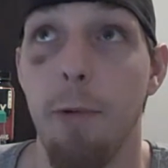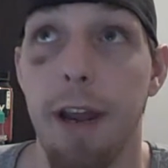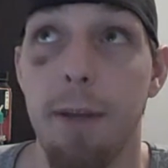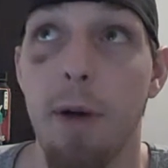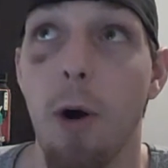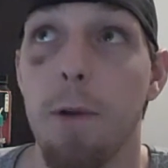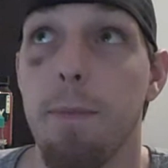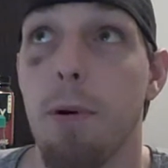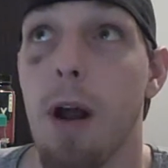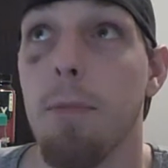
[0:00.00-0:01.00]
weighed
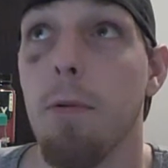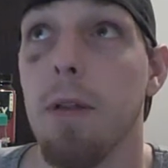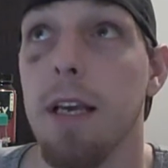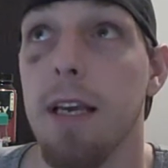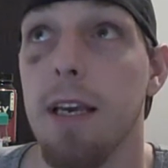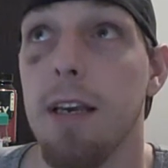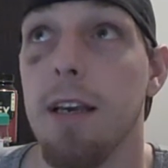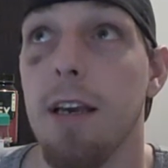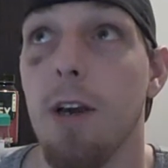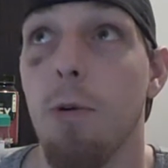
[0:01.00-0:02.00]
about probably
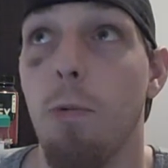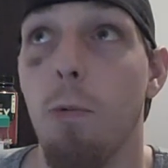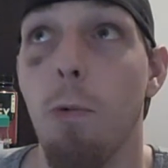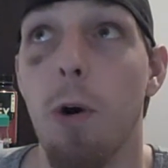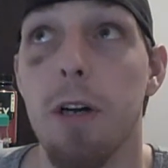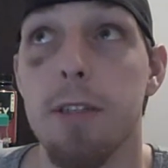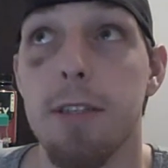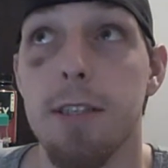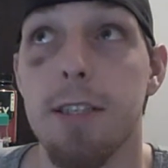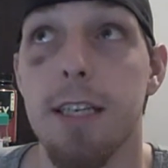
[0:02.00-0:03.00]

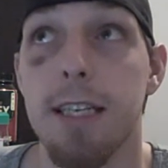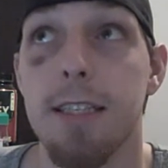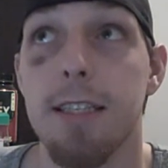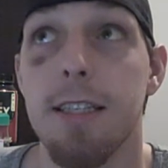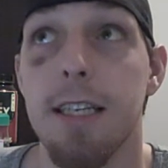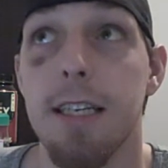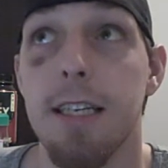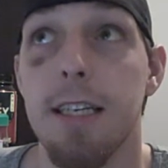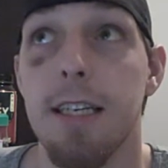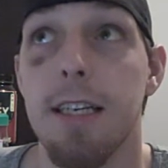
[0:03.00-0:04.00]

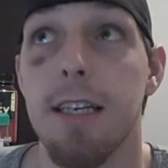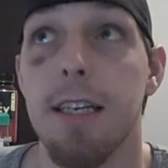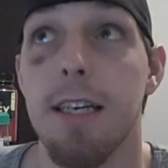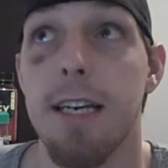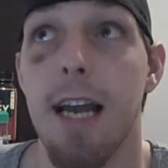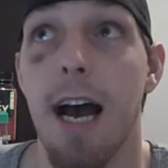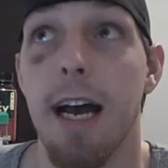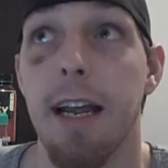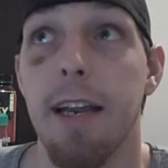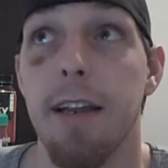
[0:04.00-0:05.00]
169
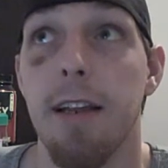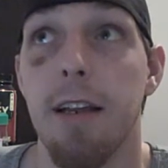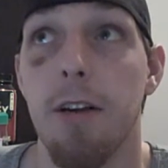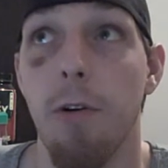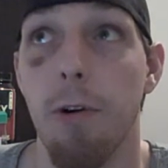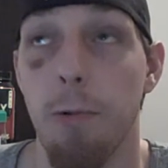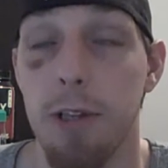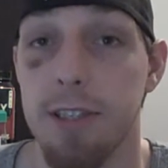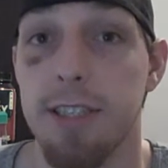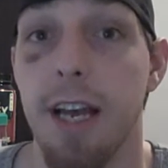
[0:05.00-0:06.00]
or
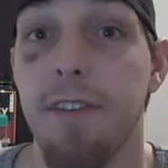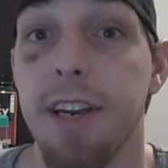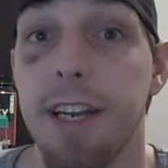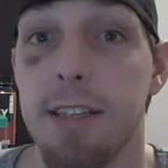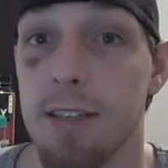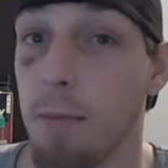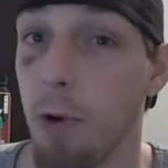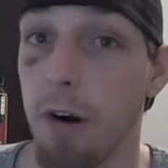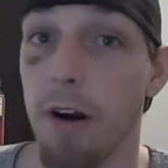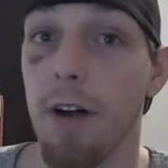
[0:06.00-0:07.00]
170,
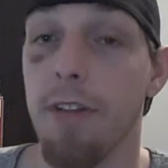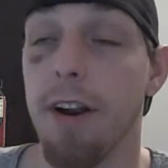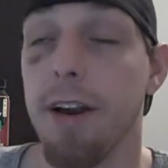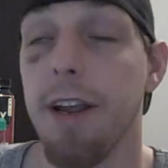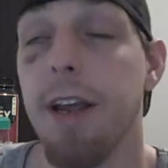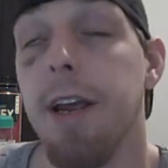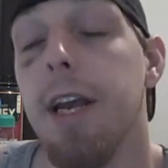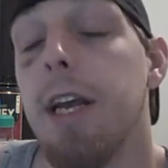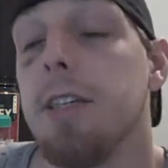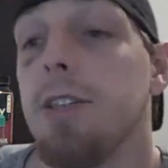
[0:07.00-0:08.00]
somewhere around there.
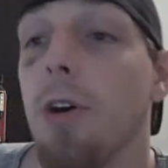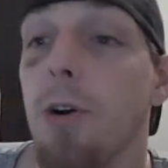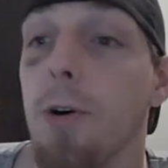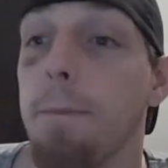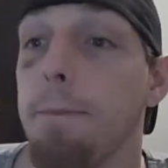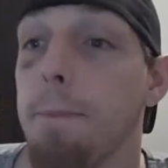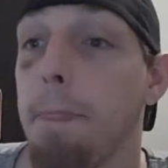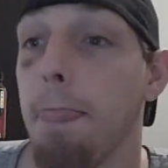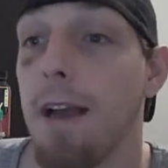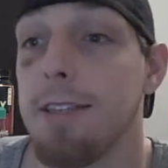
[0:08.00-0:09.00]
So
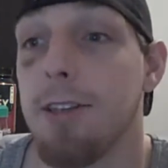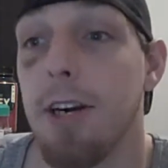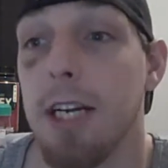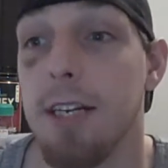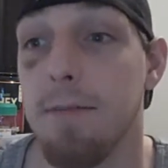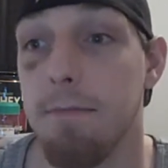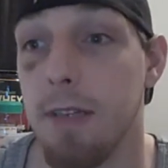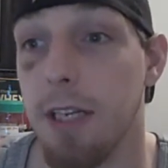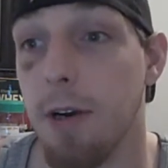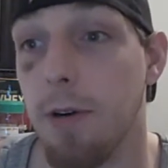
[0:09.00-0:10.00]
I started,
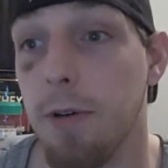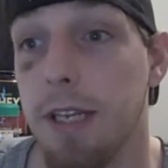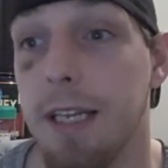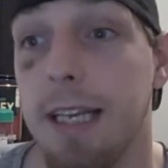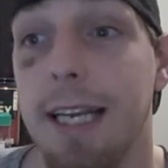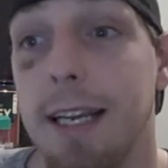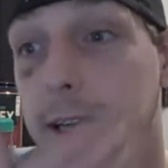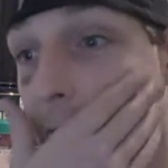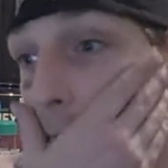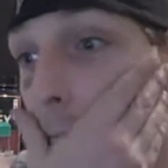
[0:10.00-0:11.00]

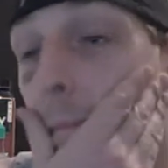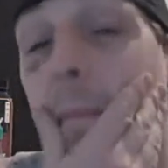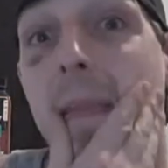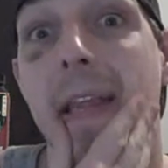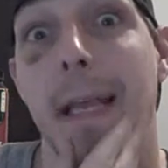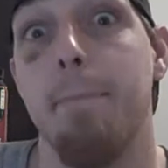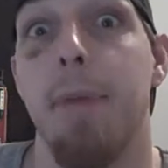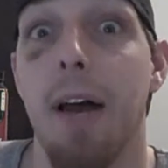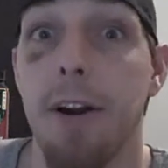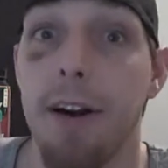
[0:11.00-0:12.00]
eating
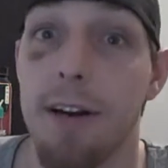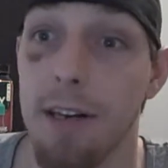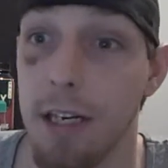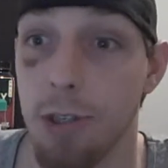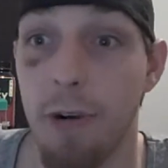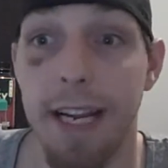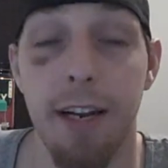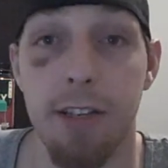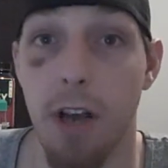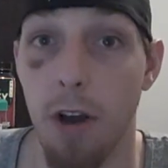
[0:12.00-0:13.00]
better,
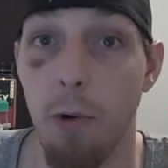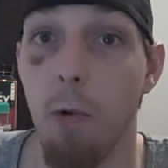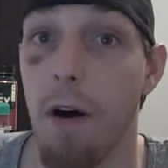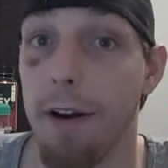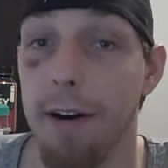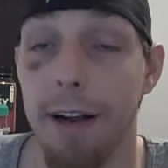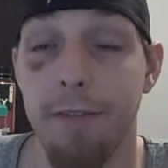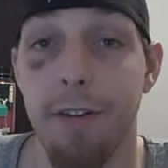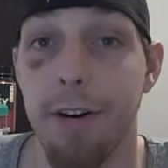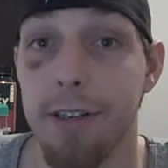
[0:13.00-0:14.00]
drinking a ton of water
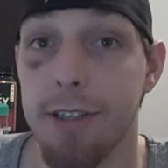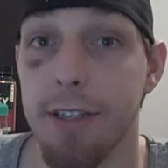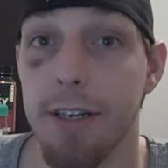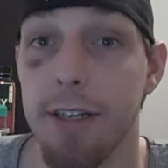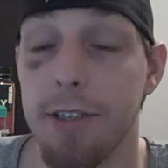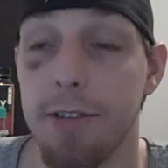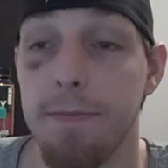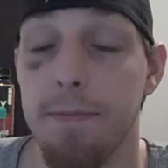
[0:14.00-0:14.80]
at first, and